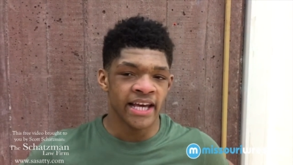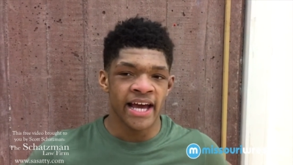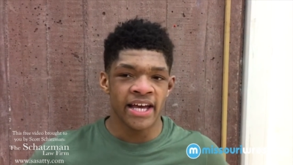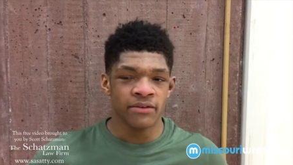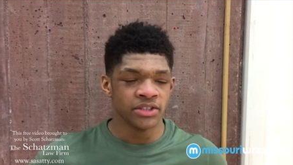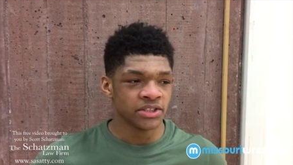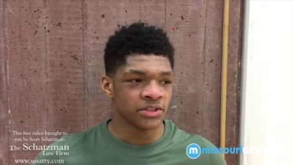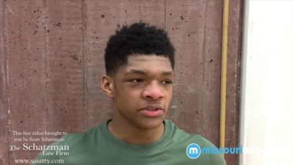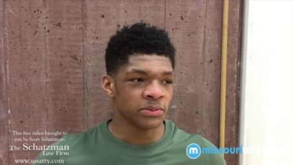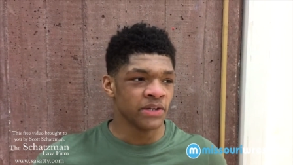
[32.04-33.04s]
Yeah, he was
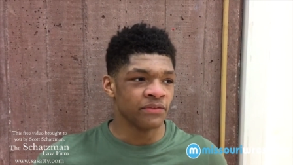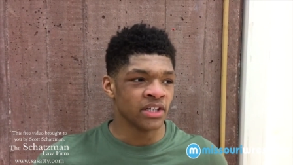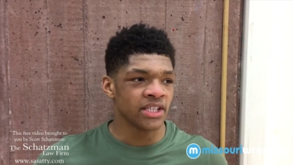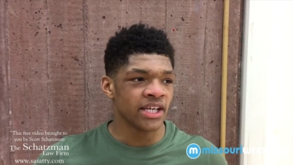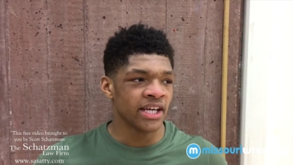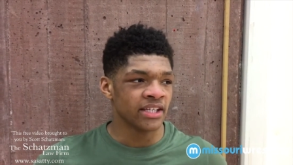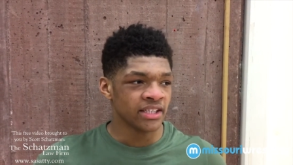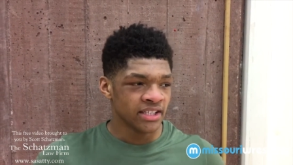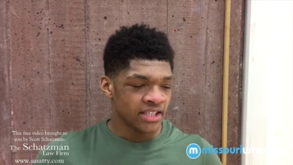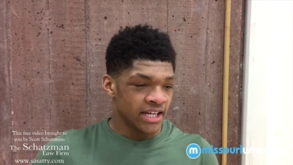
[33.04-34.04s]
he was pretty funky,
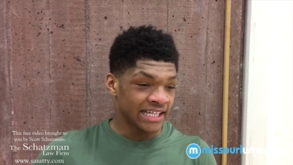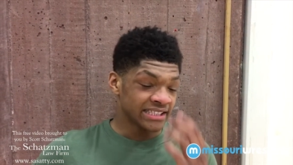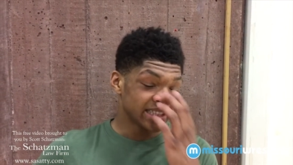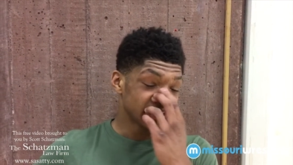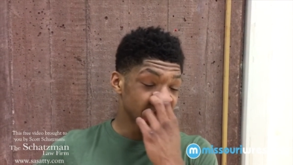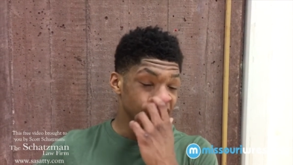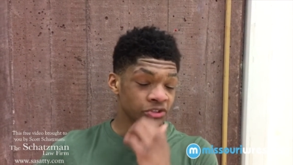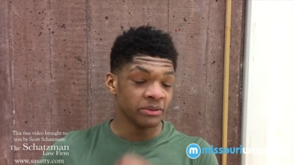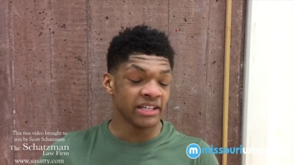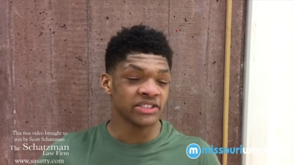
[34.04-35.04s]
and I just had to stay
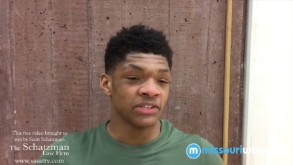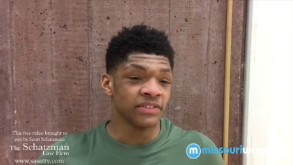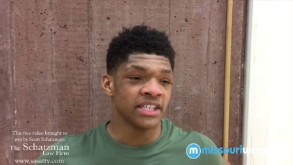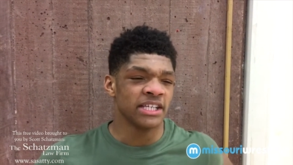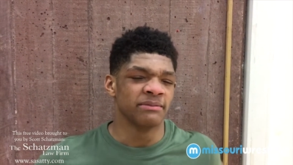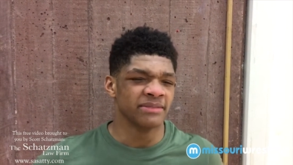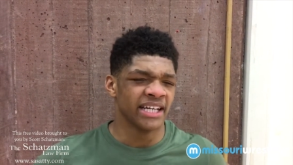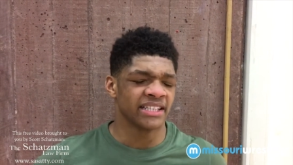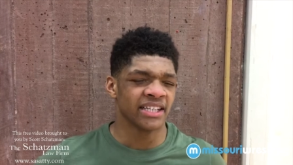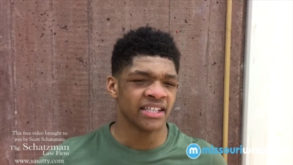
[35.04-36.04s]
true to myself and keep
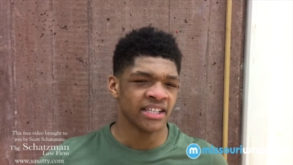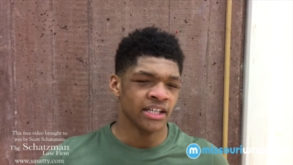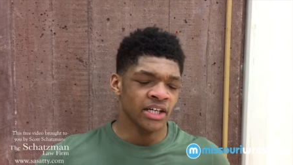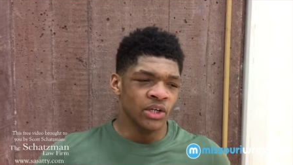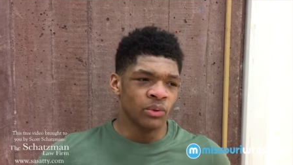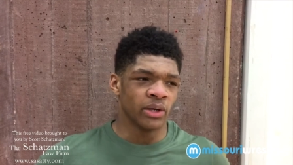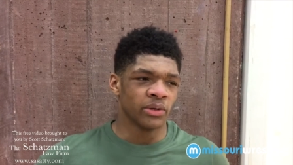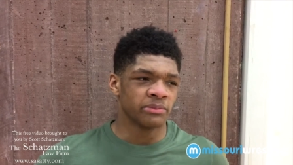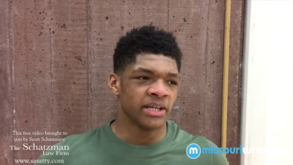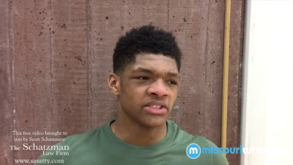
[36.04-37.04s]
like what I
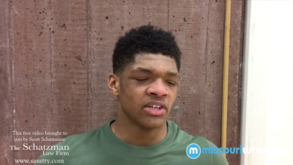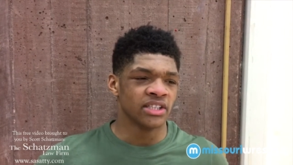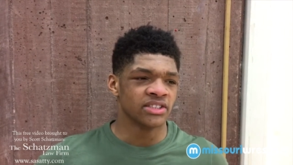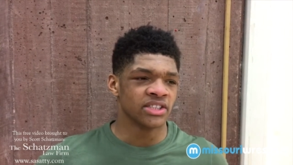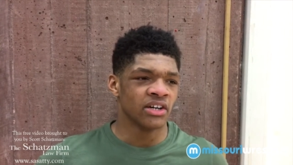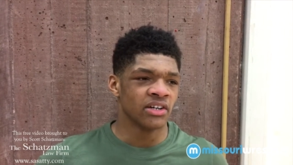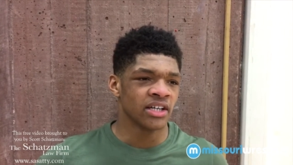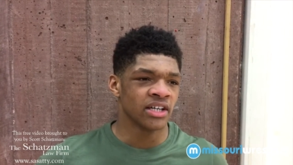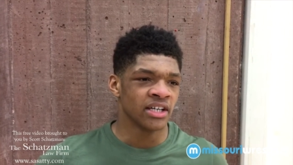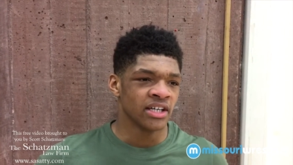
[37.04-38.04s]
worked best on. So
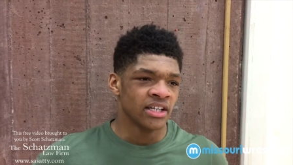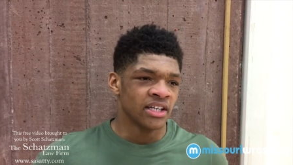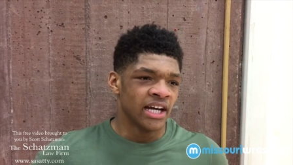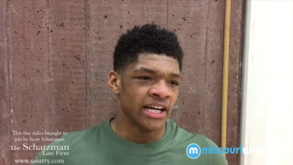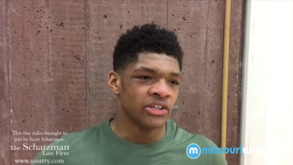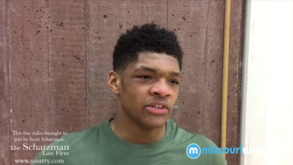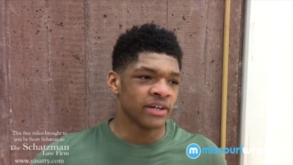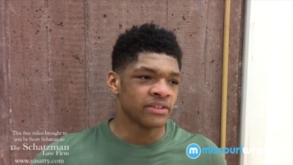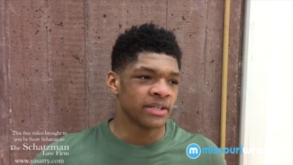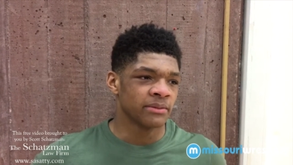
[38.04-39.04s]
I knew if
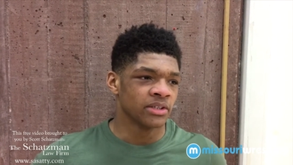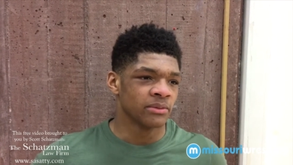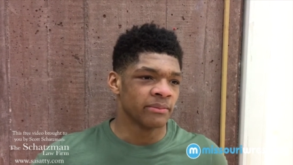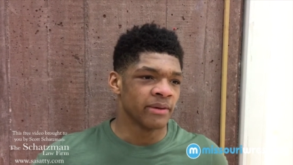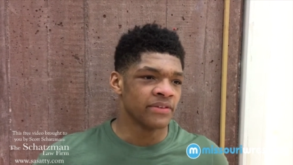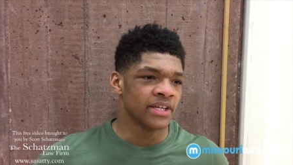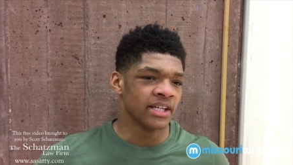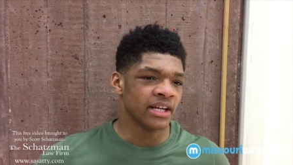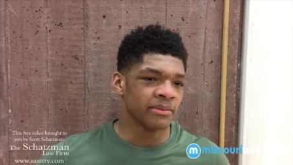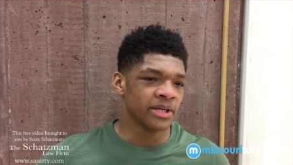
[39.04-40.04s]
I was able to run my feet,
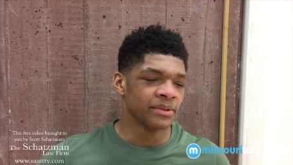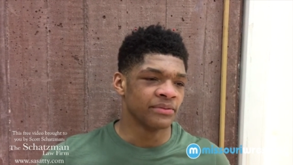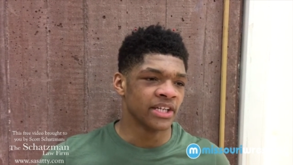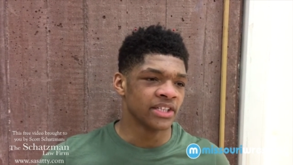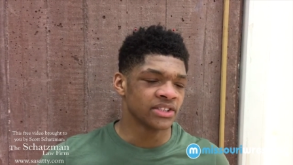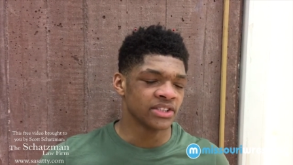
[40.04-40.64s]
then I'll be able to finish.